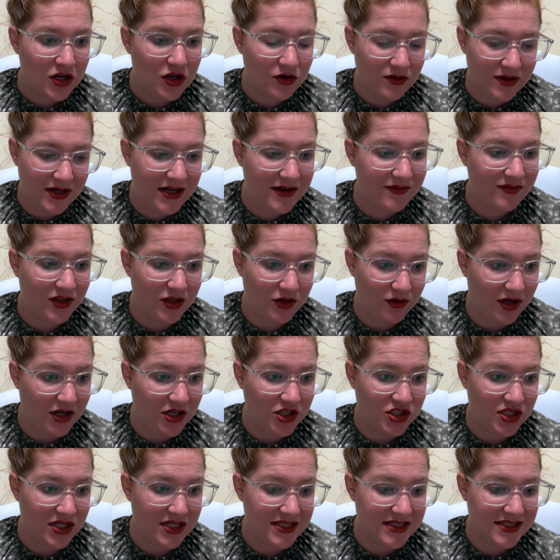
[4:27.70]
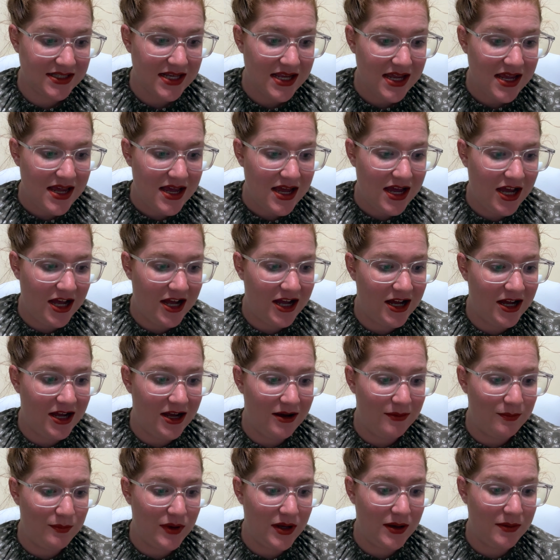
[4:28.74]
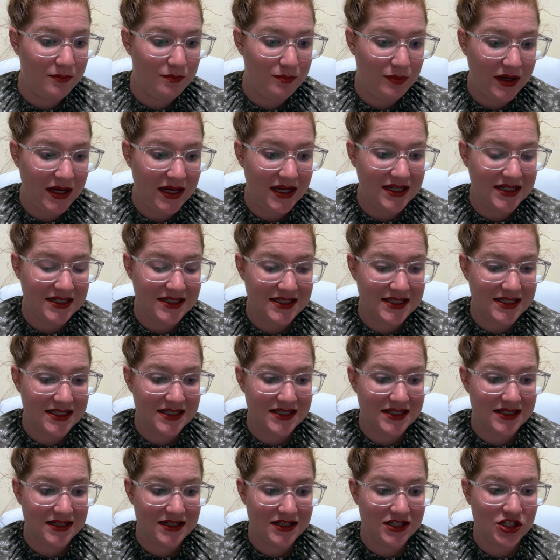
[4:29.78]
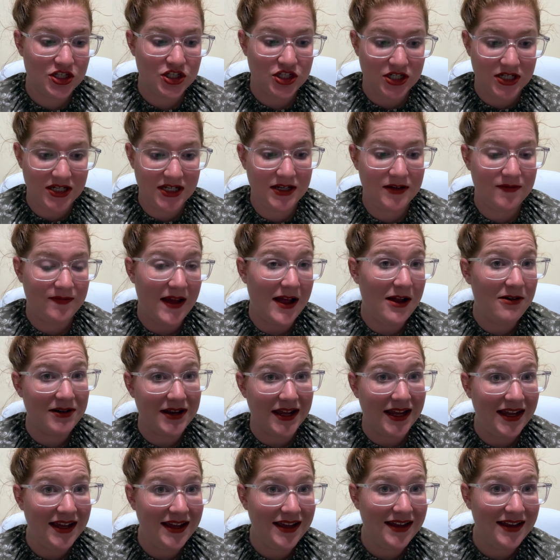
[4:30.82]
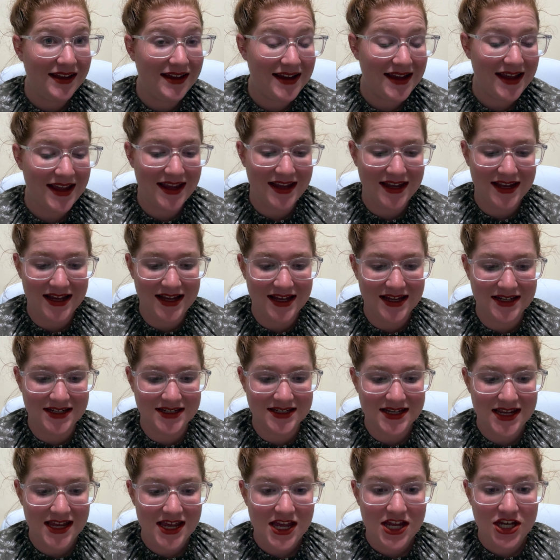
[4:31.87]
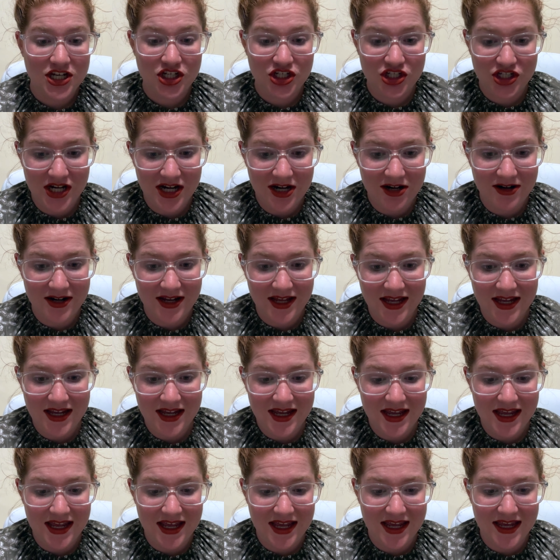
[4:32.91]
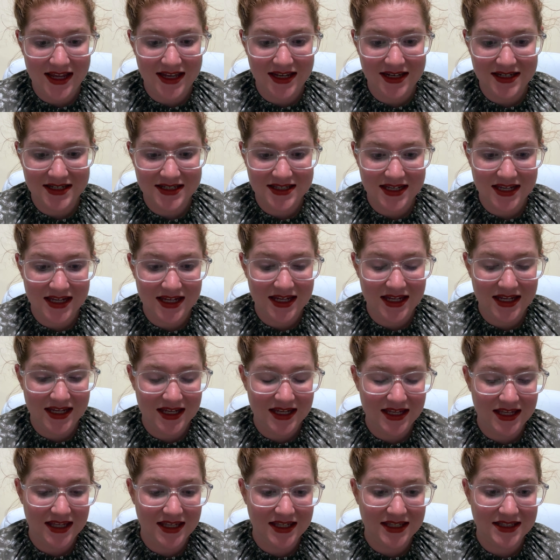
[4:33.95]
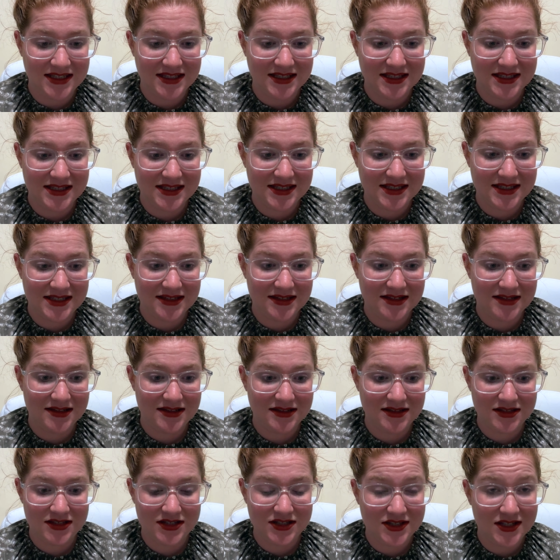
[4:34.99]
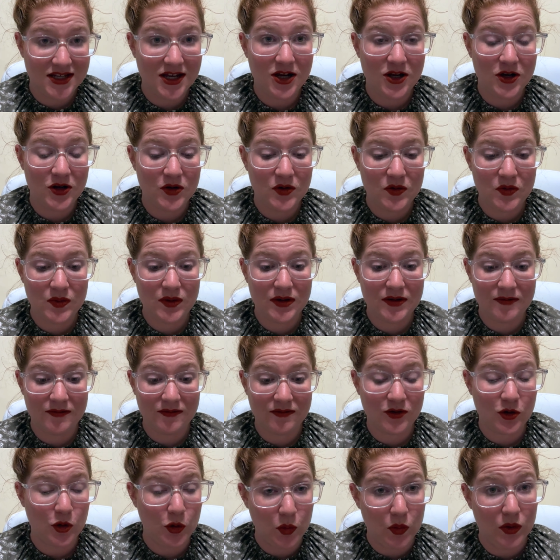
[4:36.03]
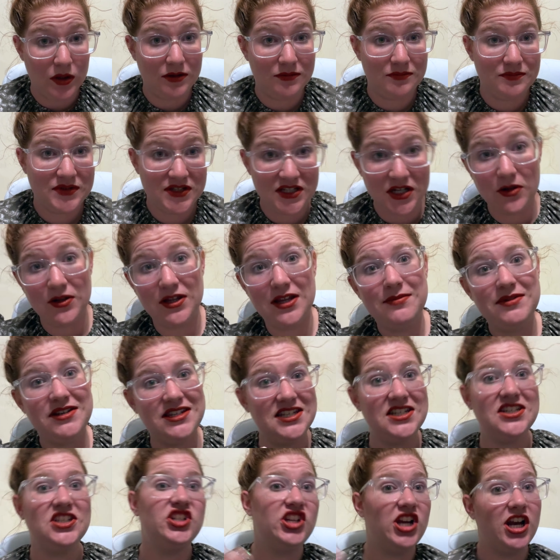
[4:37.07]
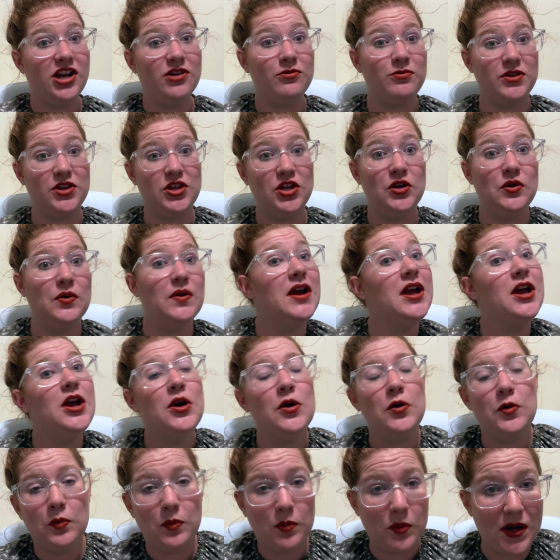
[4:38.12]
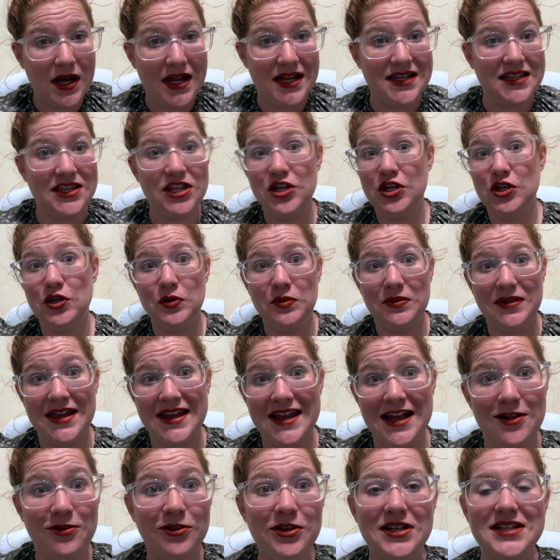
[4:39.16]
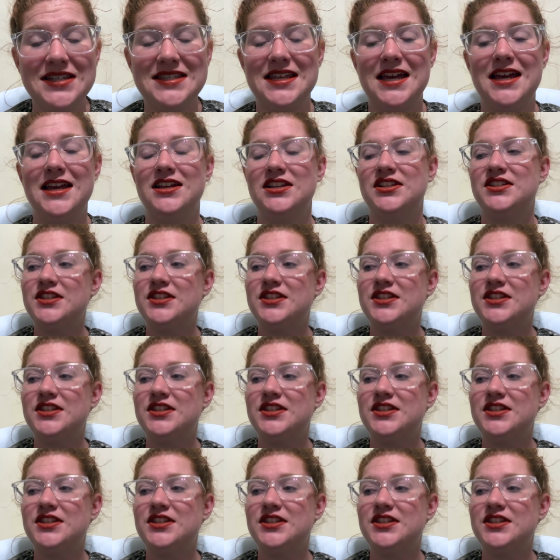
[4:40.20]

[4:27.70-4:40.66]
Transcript: Creatively Gracious, um but she found it and shared it, and it is so cool. So let me share with you what the new layout looks like.